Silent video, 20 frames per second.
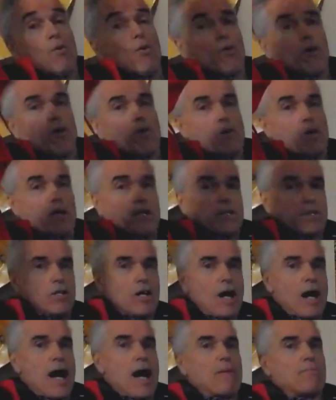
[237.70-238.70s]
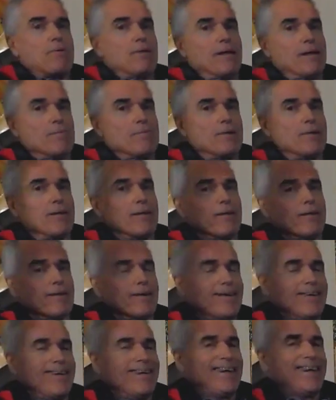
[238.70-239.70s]
quarter on top up
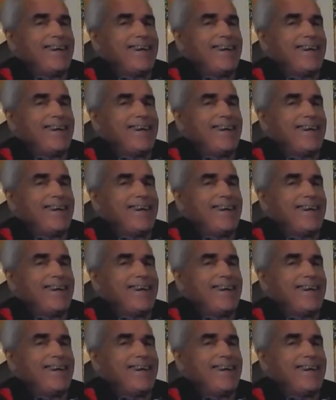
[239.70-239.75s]
here,